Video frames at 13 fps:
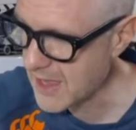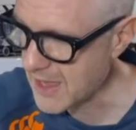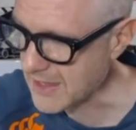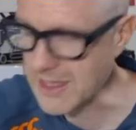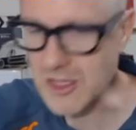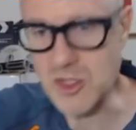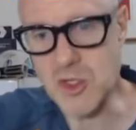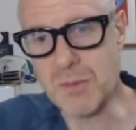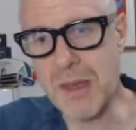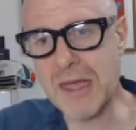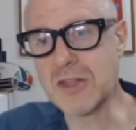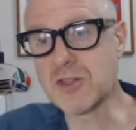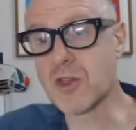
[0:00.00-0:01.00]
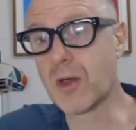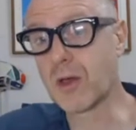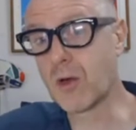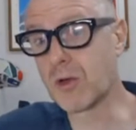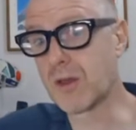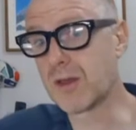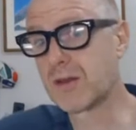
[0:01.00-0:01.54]
again, Japan is going
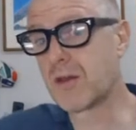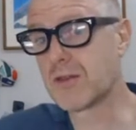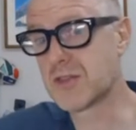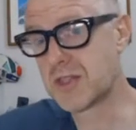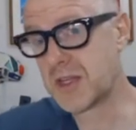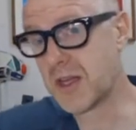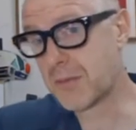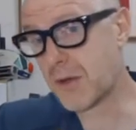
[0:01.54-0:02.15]
all in on setting up